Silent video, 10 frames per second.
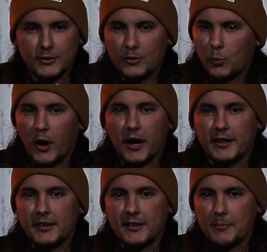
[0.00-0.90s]
Just
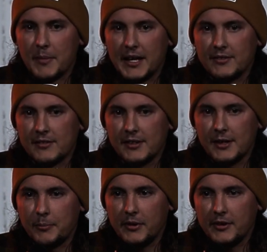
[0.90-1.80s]
walk into the Mason
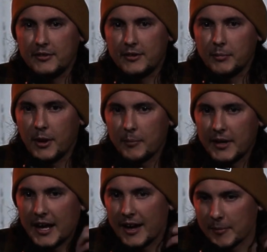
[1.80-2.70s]
City Police
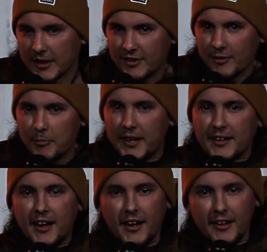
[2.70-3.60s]
Department, have myself by the
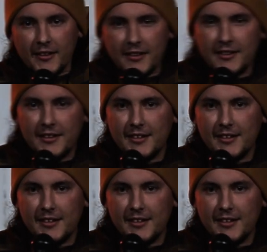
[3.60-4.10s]
collar.